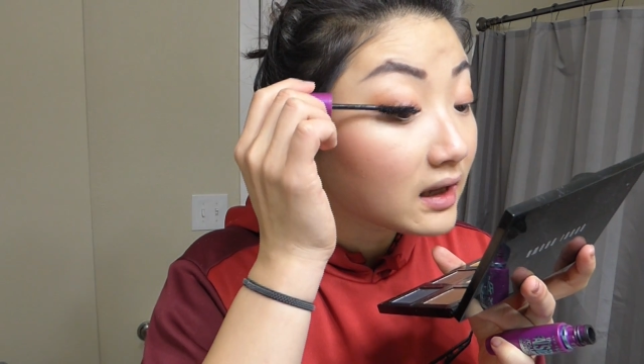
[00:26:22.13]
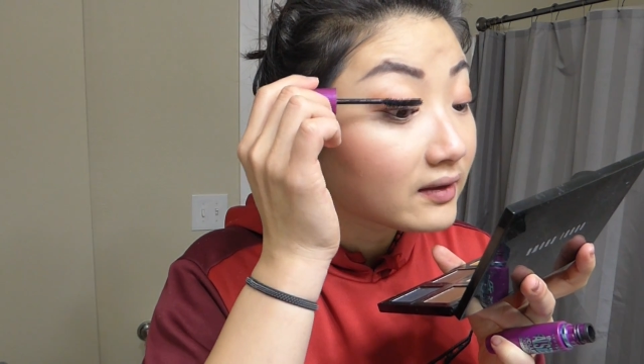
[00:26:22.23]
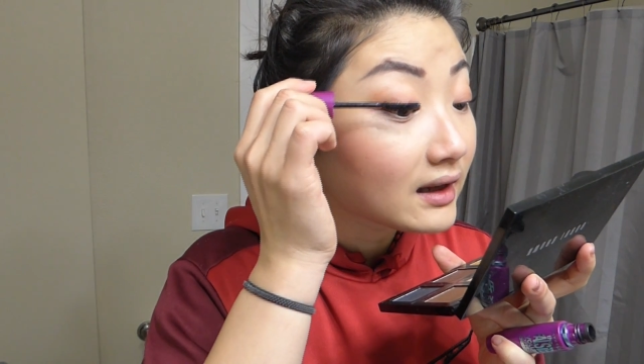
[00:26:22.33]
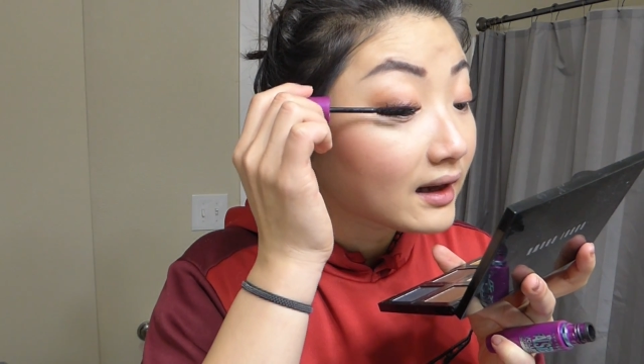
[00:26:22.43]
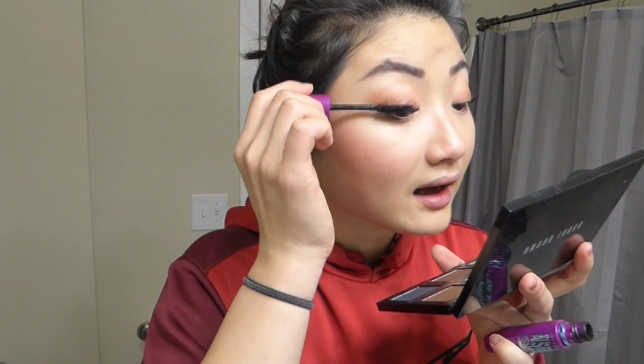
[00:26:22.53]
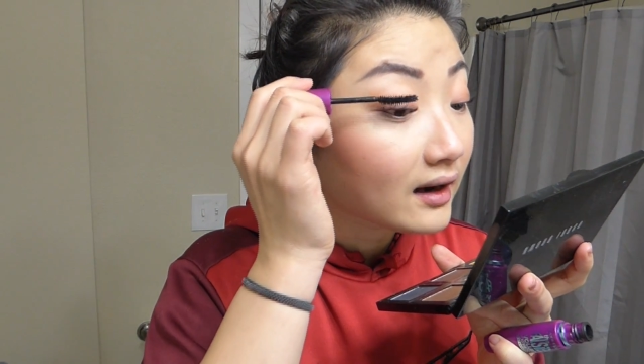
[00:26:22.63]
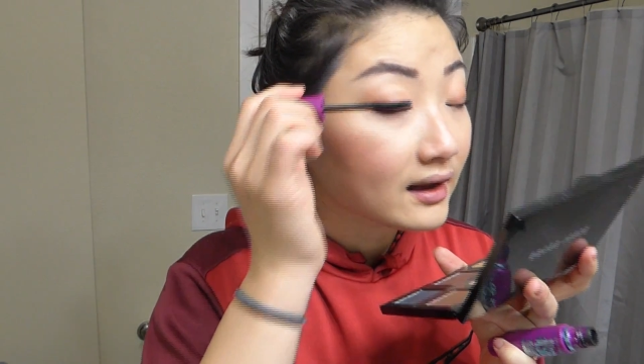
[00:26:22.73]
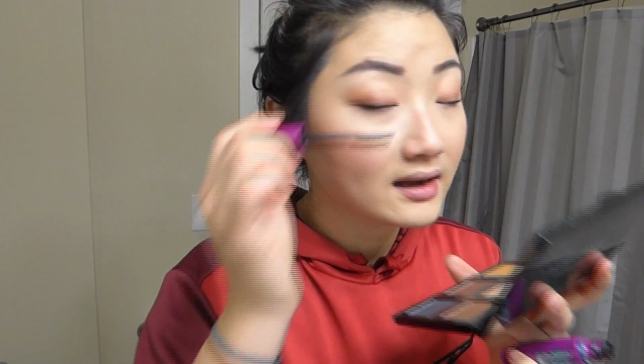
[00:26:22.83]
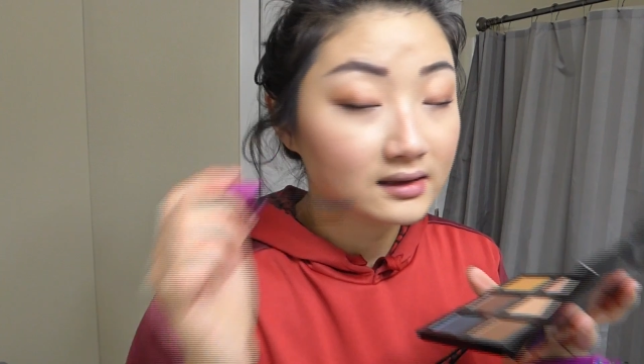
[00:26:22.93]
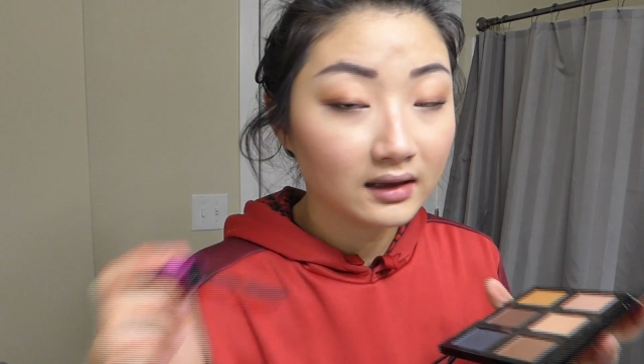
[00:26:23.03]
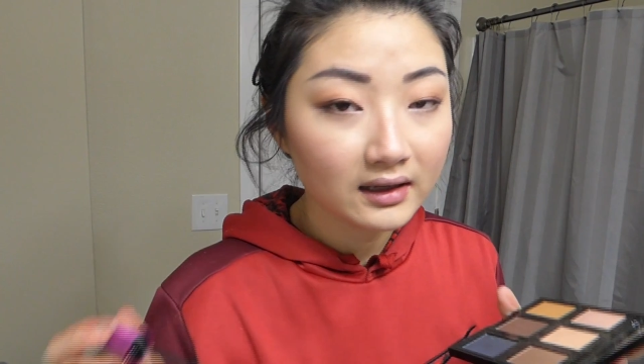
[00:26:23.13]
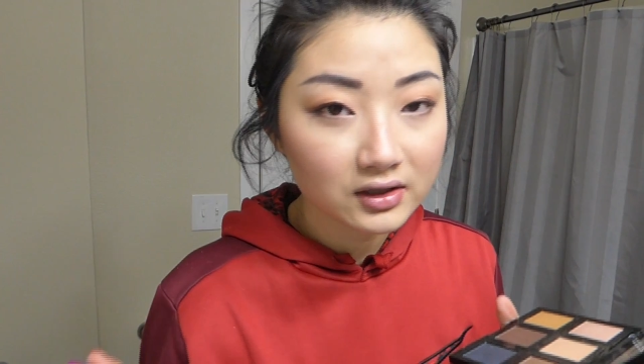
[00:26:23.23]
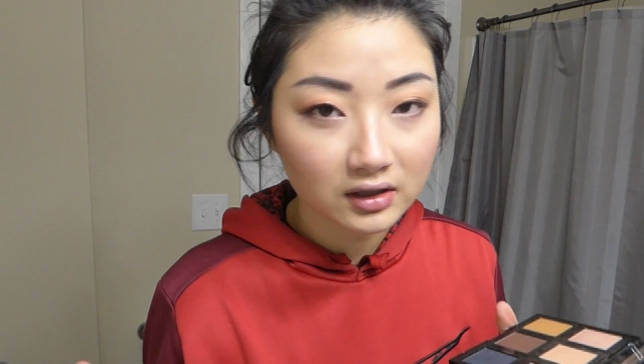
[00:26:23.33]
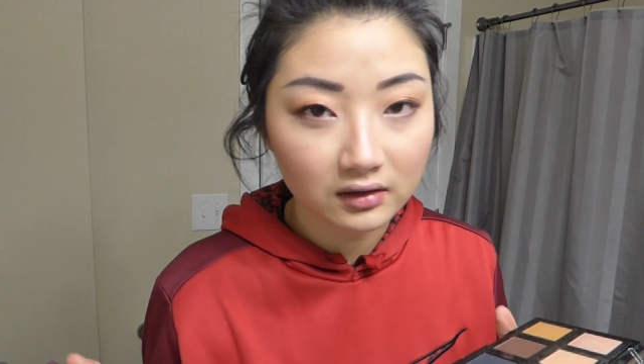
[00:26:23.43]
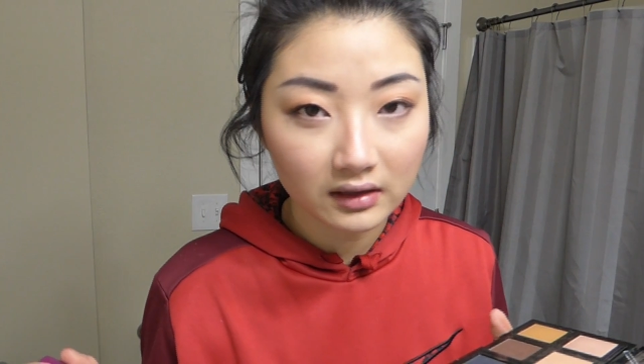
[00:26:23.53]
and then I got a
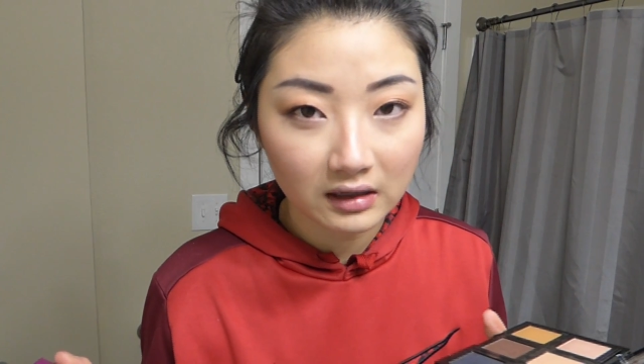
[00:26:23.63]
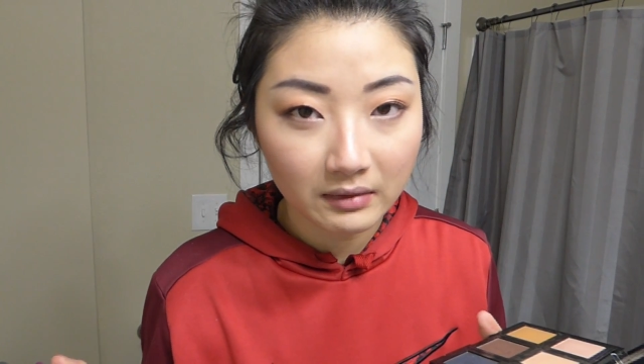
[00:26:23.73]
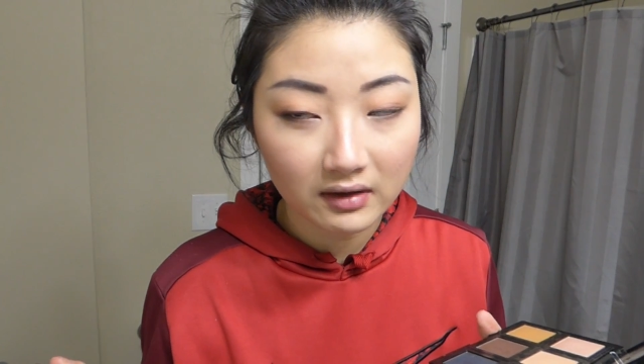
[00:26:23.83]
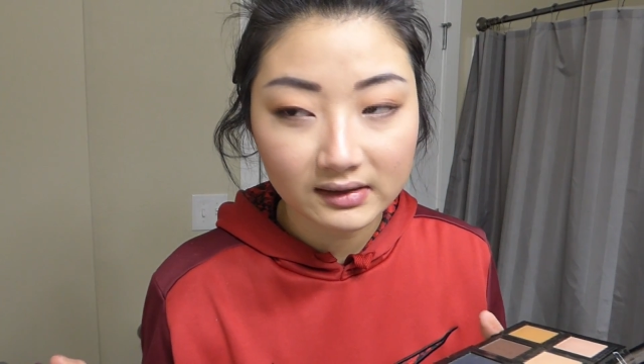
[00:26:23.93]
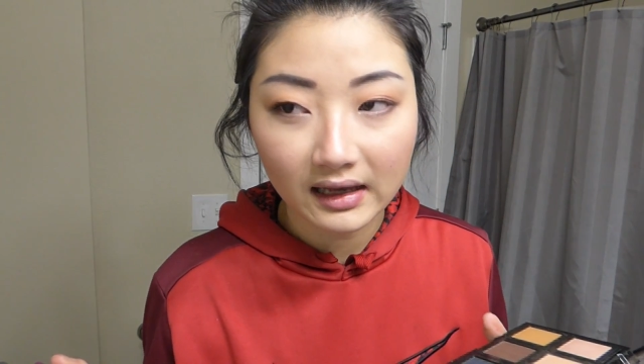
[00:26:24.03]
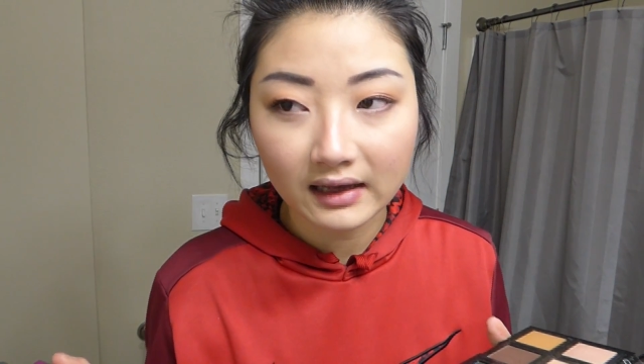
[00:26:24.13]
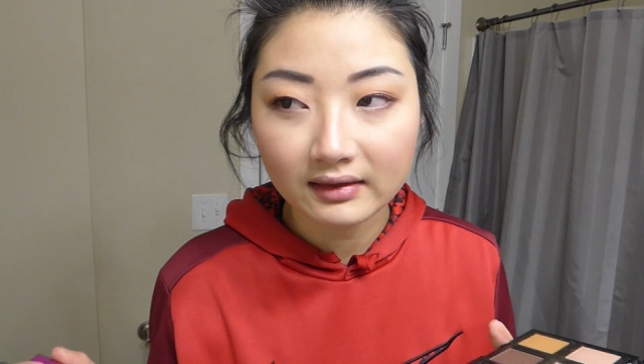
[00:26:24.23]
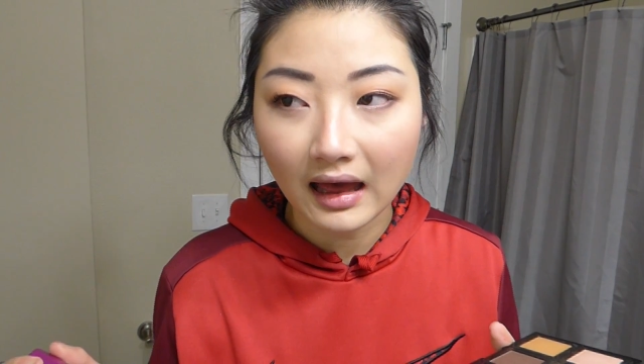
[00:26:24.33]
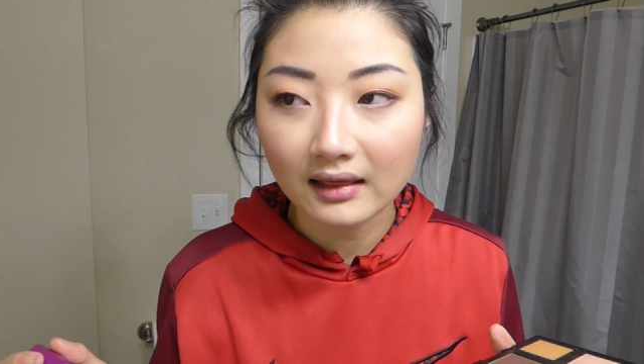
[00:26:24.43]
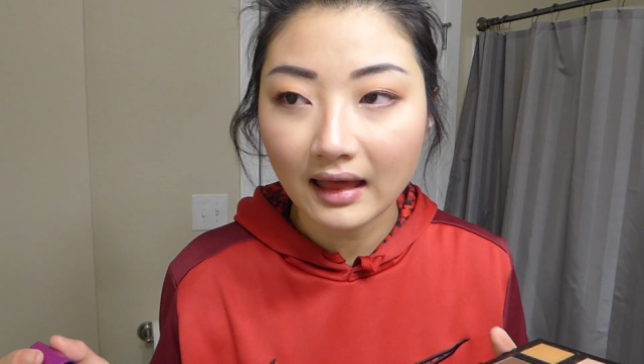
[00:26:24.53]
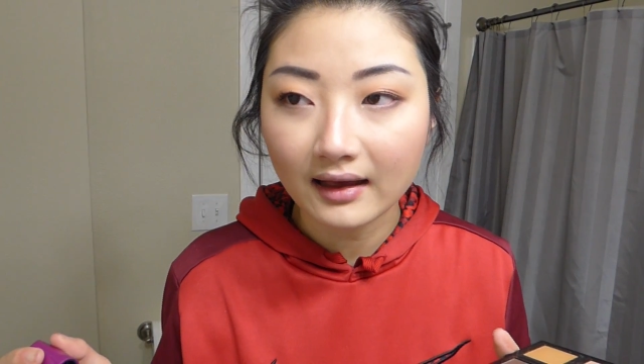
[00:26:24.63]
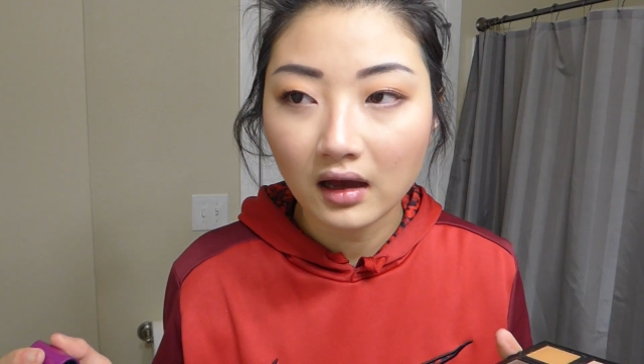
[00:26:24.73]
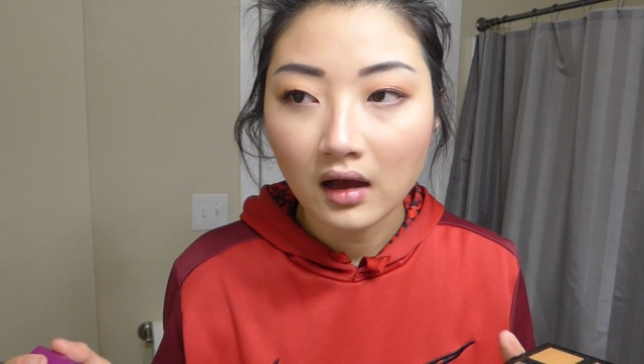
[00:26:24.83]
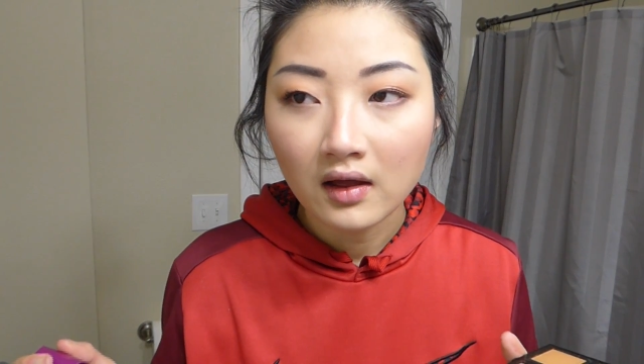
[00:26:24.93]
cancellation email saying that like